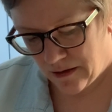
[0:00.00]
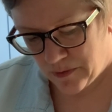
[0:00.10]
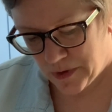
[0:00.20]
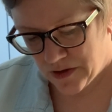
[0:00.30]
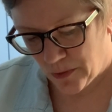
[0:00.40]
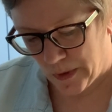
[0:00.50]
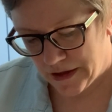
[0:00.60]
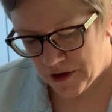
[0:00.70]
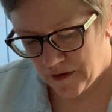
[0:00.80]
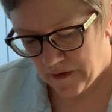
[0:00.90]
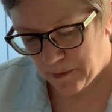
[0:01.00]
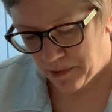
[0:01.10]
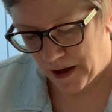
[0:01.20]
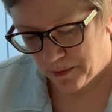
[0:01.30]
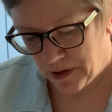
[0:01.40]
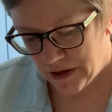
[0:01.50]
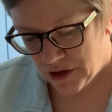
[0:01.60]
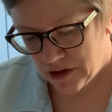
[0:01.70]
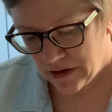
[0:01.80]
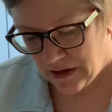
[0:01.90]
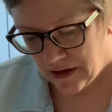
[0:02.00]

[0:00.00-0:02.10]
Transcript: It was originally published